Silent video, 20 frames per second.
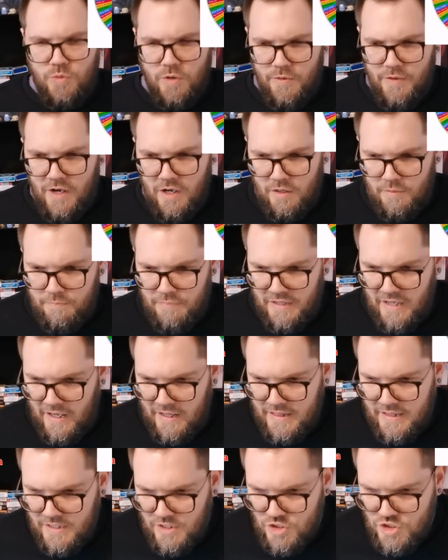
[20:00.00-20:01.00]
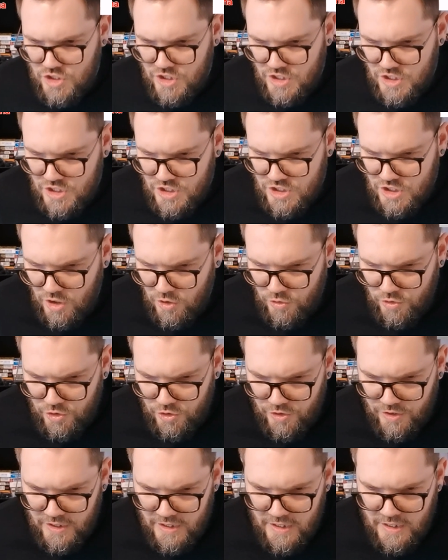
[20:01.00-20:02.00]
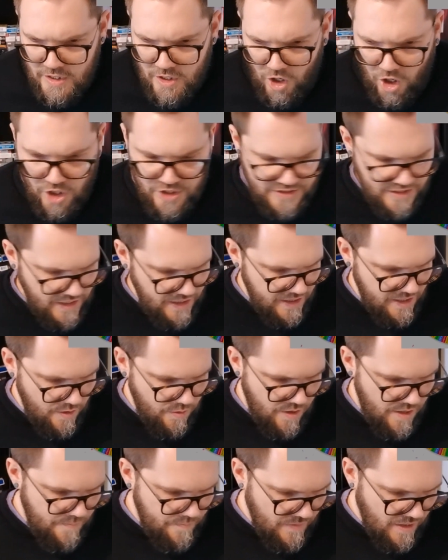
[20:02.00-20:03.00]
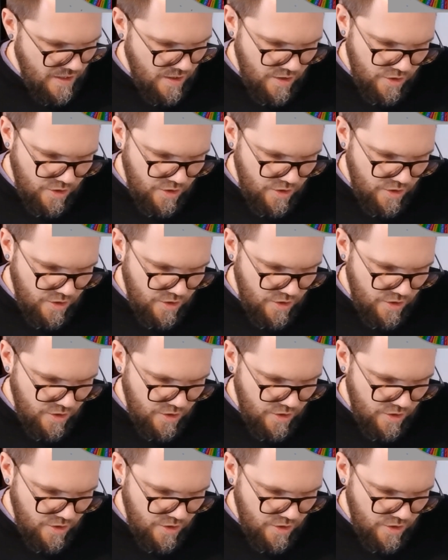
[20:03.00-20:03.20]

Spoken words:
two around, but I think she's so good. Austin Theory,